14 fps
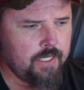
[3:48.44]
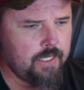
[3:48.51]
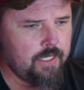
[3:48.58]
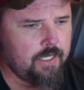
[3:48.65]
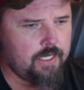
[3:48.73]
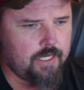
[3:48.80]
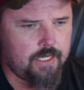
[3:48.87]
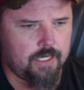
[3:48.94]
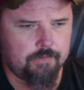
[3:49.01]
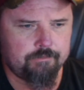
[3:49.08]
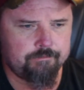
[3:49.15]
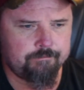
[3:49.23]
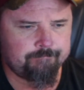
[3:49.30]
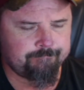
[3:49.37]

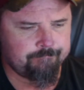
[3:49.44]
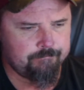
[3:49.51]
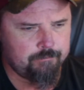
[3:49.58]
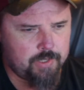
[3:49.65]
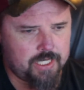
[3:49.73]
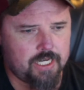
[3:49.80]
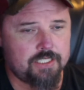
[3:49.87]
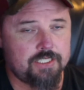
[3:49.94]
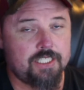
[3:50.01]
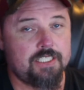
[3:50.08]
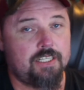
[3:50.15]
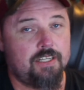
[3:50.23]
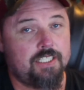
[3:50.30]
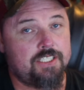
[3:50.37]
Because
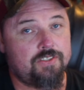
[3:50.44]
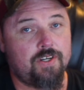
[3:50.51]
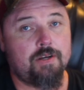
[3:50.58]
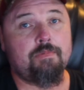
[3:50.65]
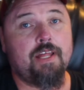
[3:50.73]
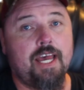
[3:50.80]
she's an extremely